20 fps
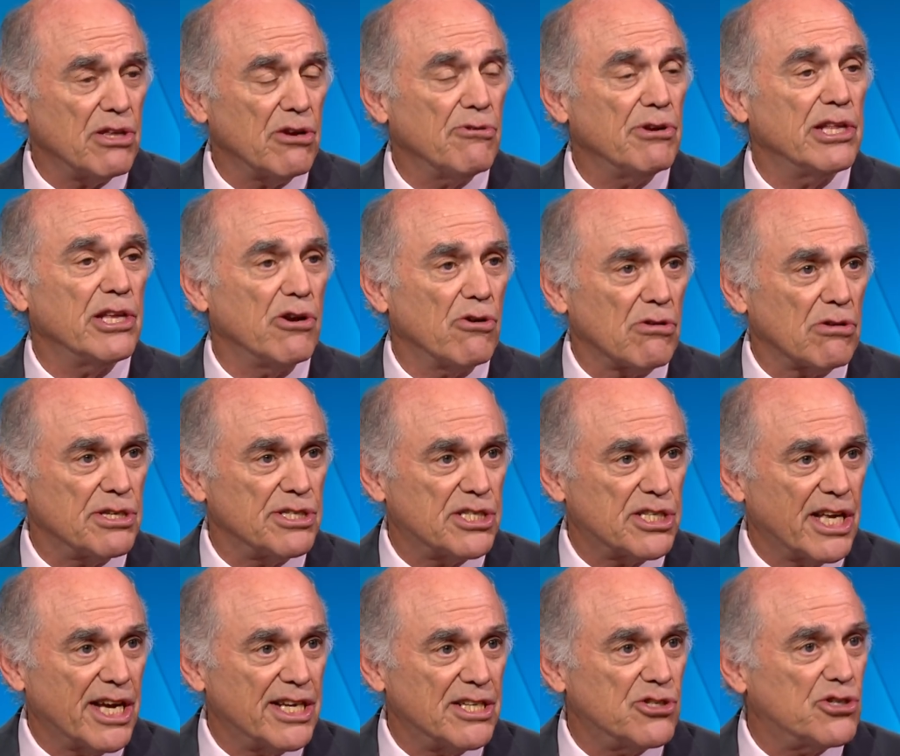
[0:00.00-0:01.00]
They're in the early
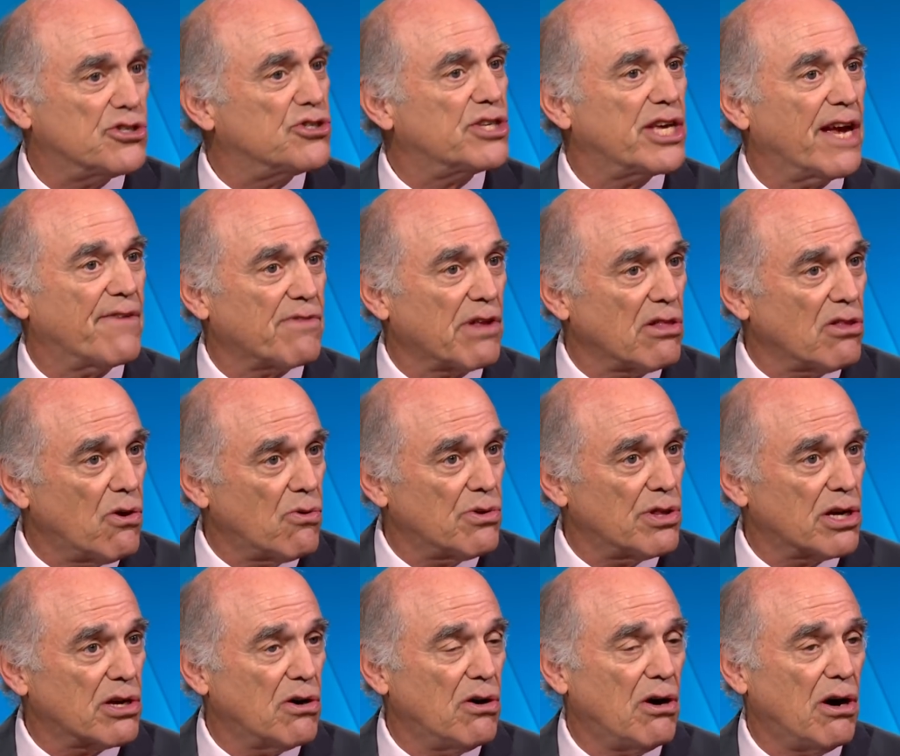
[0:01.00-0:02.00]
stages. You have to lower
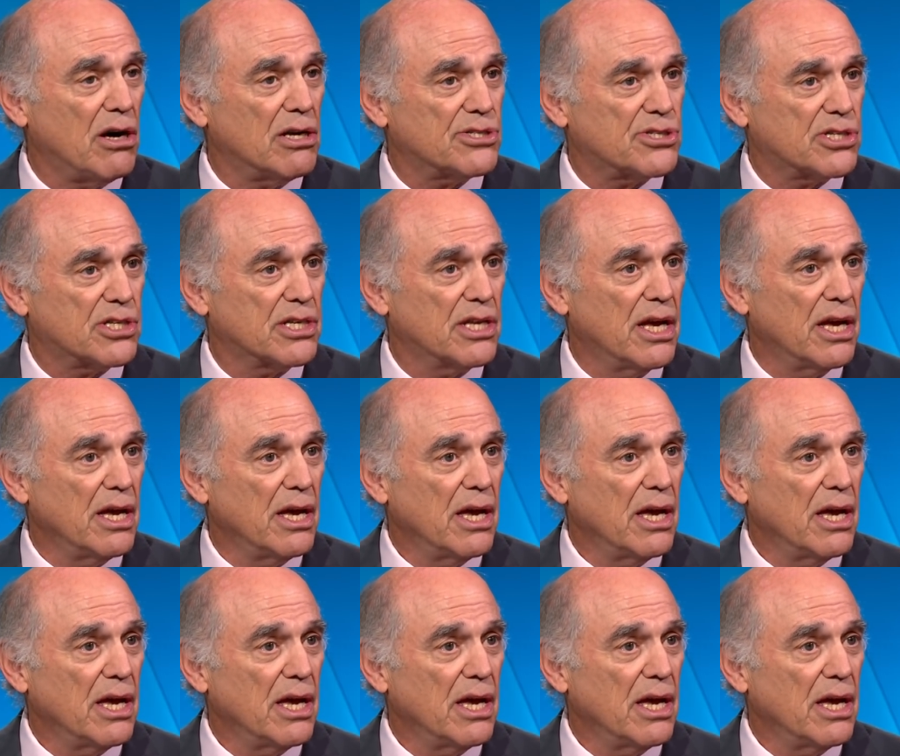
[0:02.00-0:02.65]
the costs,